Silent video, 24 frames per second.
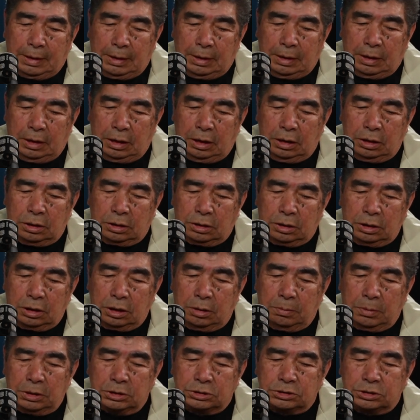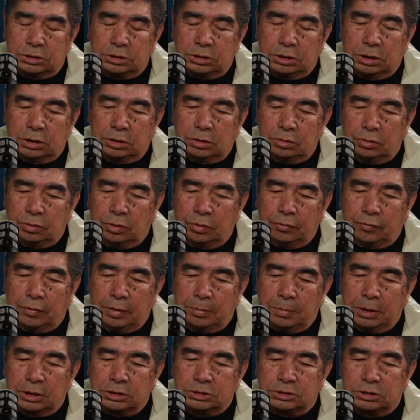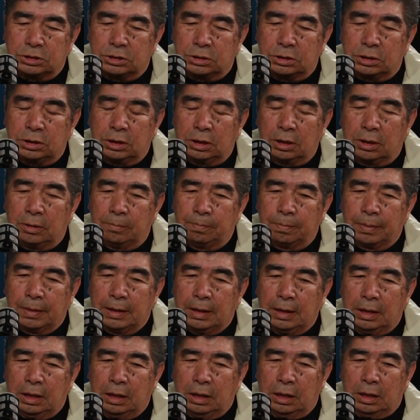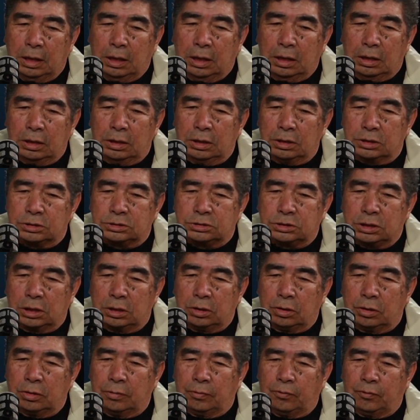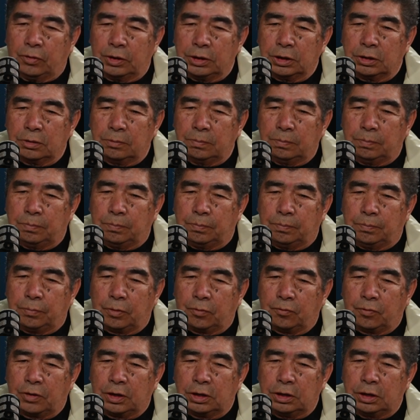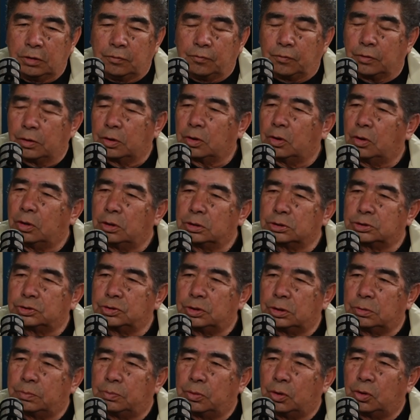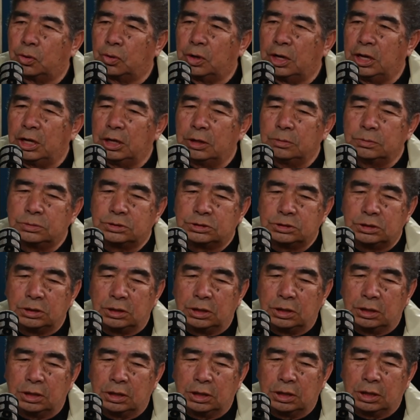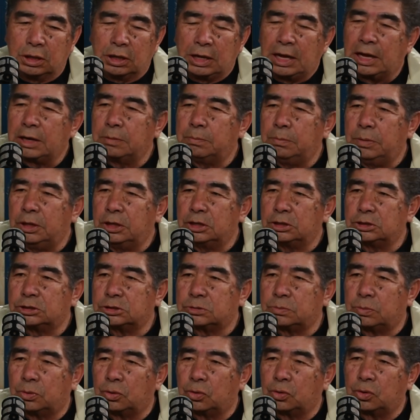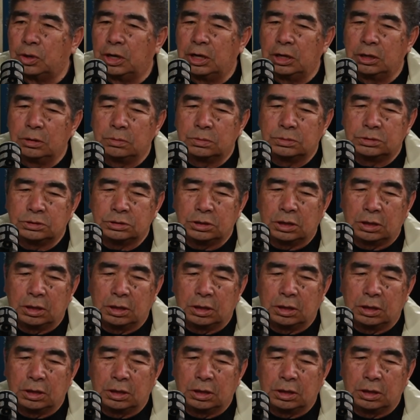I think I mentioned, I don't know if I mentioned, uh, there's a lot of funding provided for cultural programs and uh, land-based programs